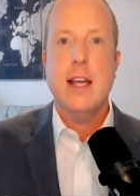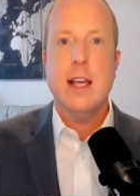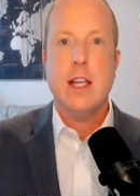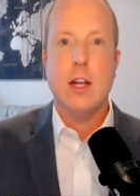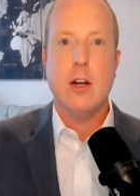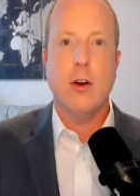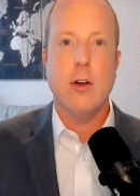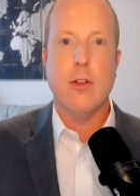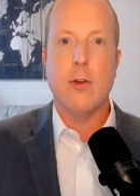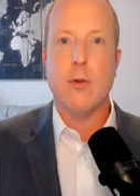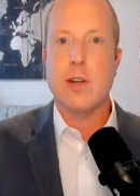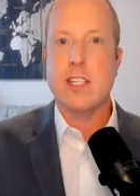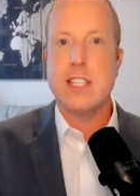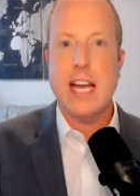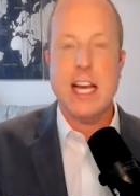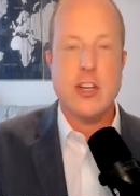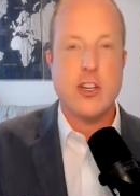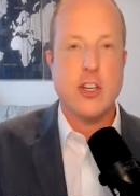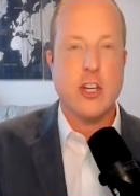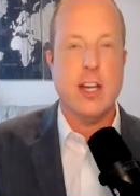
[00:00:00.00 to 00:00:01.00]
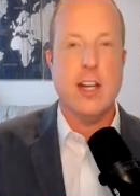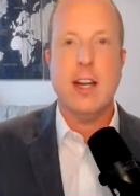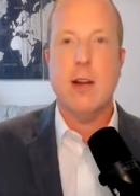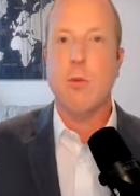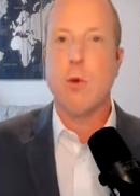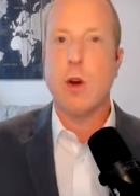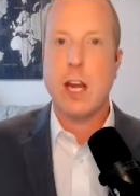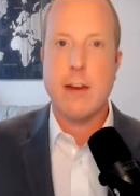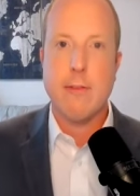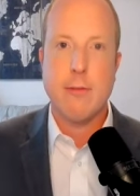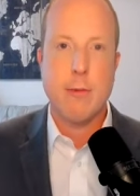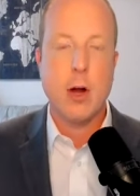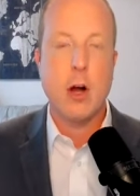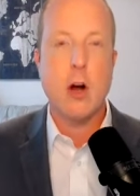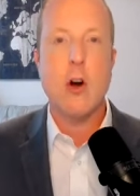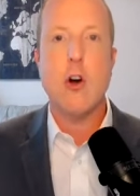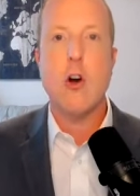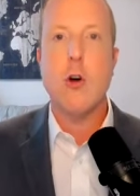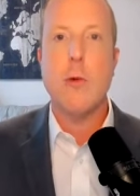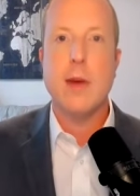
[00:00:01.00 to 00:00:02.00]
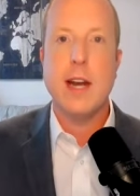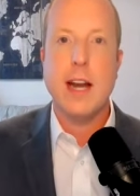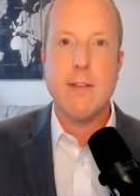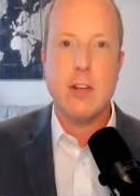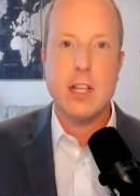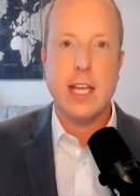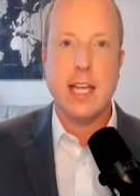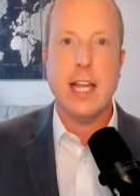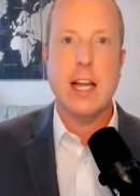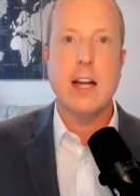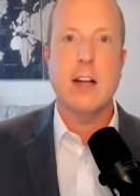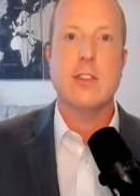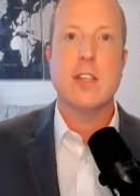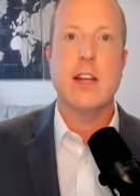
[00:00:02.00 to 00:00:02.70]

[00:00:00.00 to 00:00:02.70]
you know, the recession and working from home and everything else